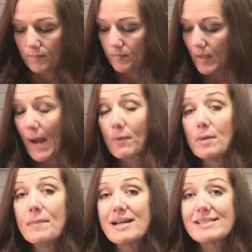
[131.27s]
I'm
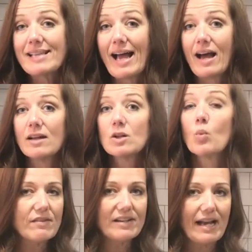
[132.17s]
gonna mix that
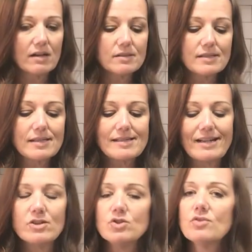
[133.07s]
7 ounces,
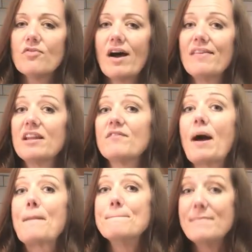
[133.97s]
and I do find that if
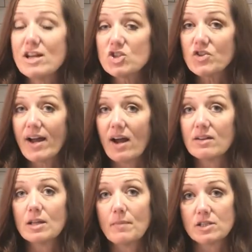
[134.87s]
I measure
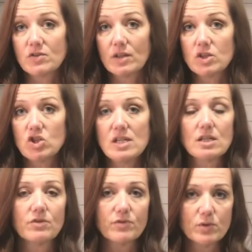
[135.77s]
out the mozzarella cheese
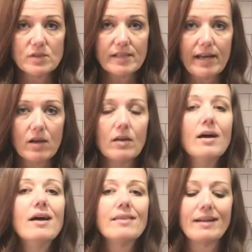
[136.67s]
on a food
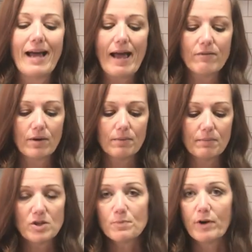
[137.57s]
scale, then I have a
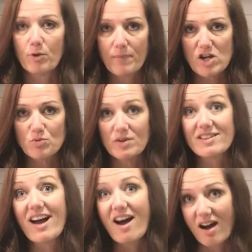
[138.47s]
much better
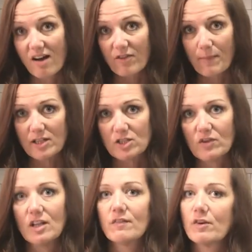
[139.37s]
measurement of the
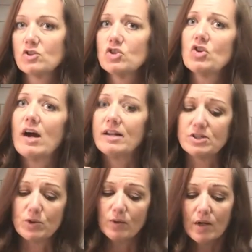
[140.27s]
mozzarella versus trying
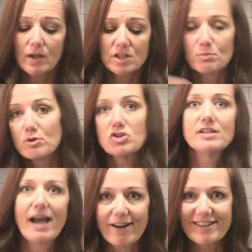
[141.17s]
to smush
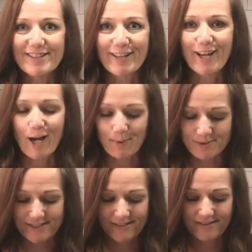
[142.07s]
it down into the
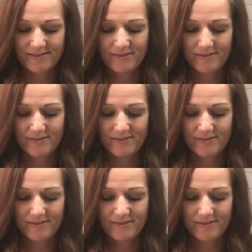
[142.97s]
cups.